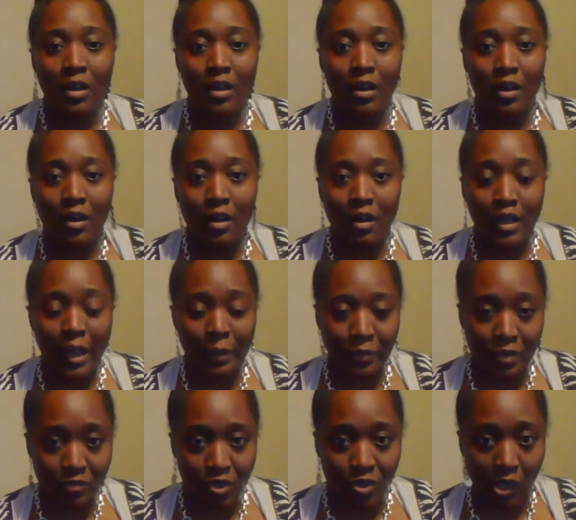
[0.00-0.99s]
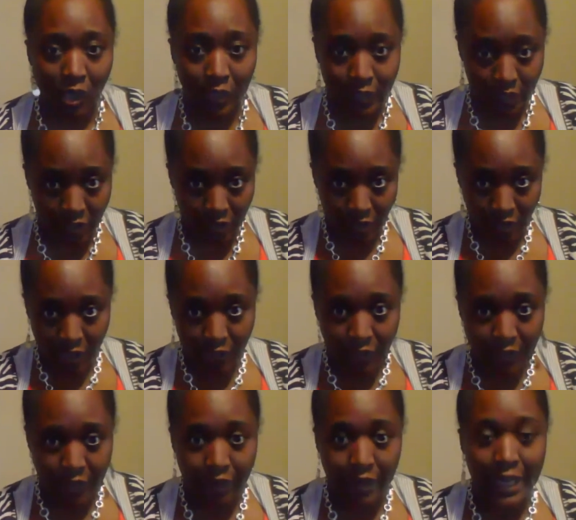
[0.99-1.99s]
uh, Epsom salt
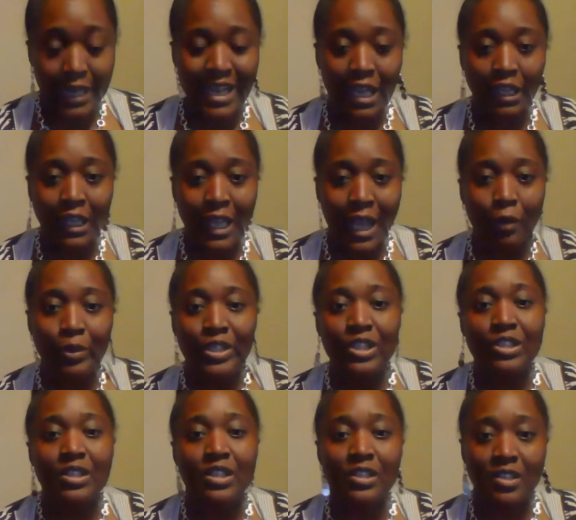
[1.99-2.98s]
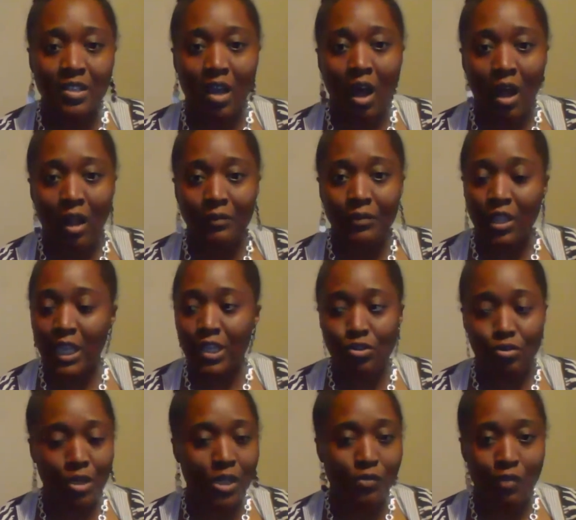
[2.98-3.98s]
in there and allow it to dissolve. You
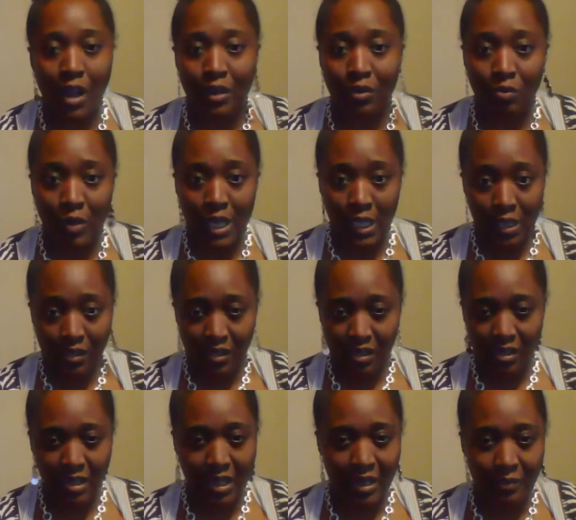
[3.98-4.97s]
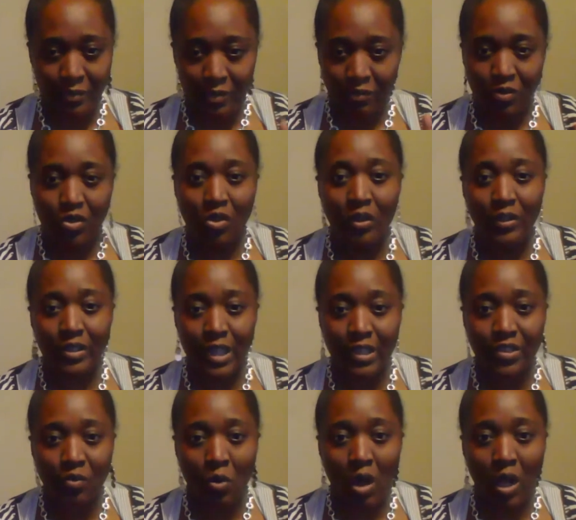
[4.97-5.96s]
can't drink it right away because that Epsom salt
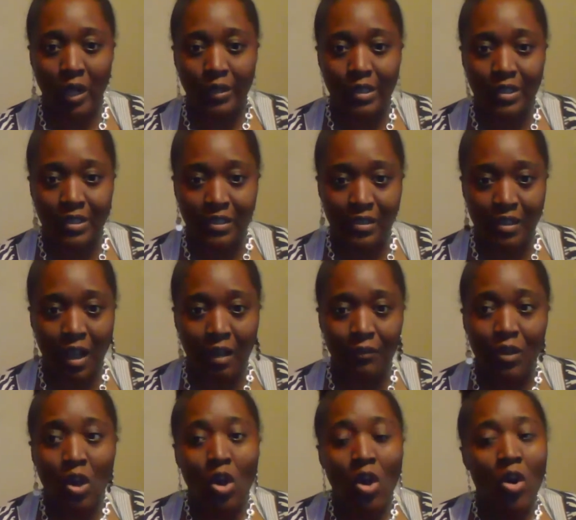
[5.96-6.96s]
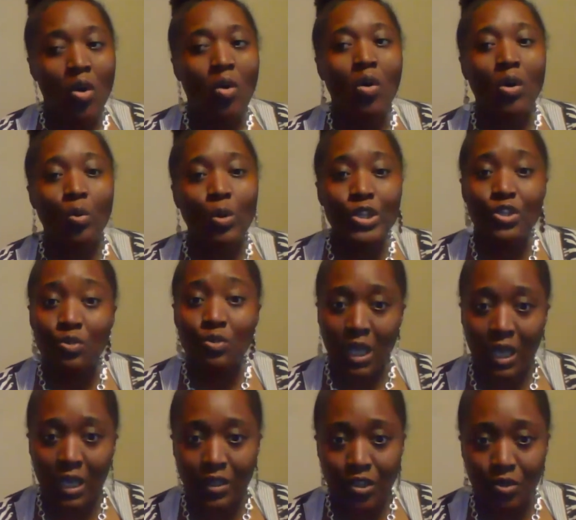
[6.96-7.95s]
takes a while to dissolve. Or what you
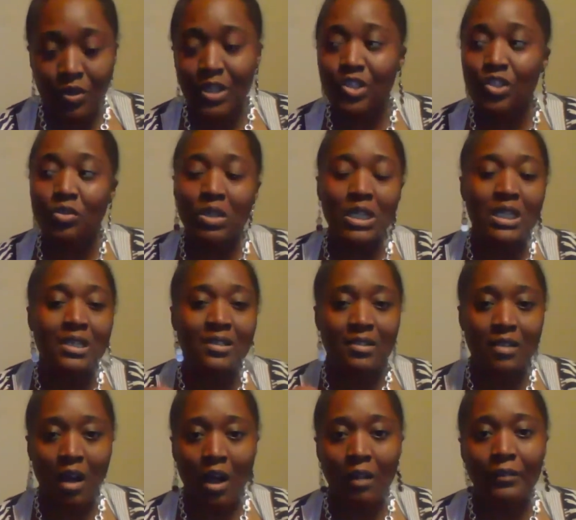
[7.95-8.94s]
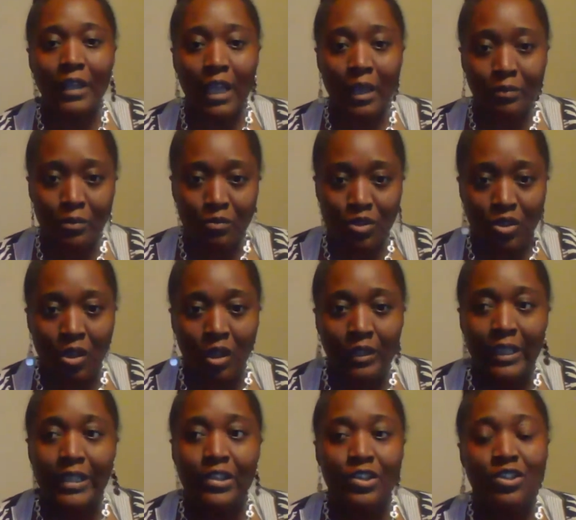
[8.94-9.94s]
can do is you can dissolve the Epsom
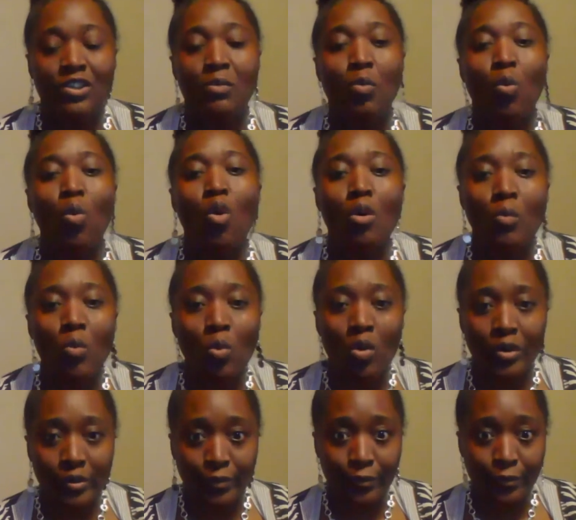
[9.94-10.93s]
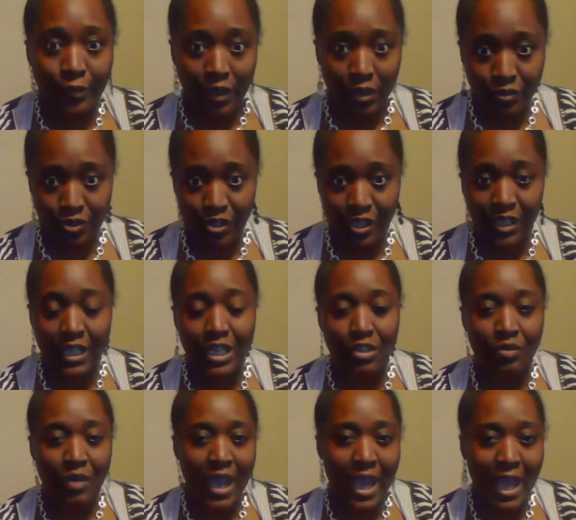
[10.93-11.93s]
salt into some warm water first, and
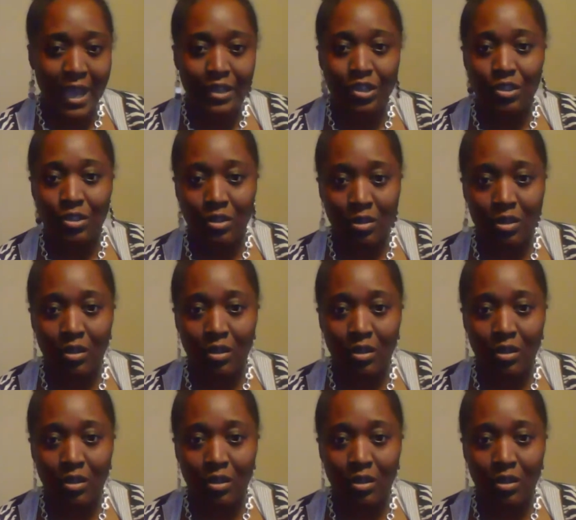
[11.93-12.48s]
then you add